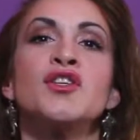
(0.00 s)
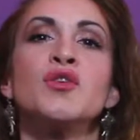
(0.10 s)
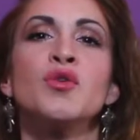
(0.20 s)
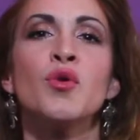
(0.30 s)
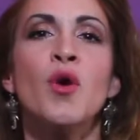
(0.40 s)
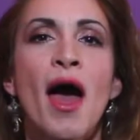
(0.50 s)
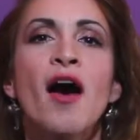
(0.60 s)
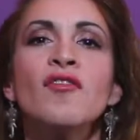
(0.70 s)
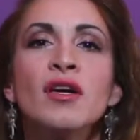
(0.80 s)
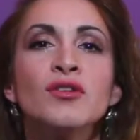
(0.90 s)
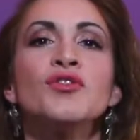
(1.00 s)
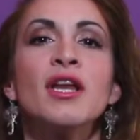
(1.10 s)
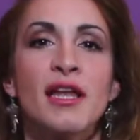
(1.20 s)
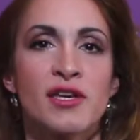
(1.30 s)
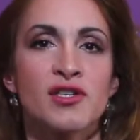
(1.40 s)
to have a good
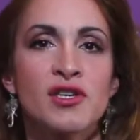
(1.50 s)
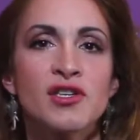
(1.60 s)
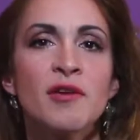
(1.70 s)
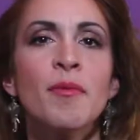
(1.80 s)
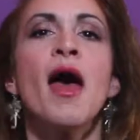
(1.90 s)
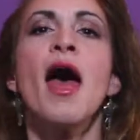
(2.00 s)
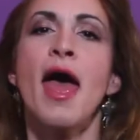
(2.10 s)
relationship,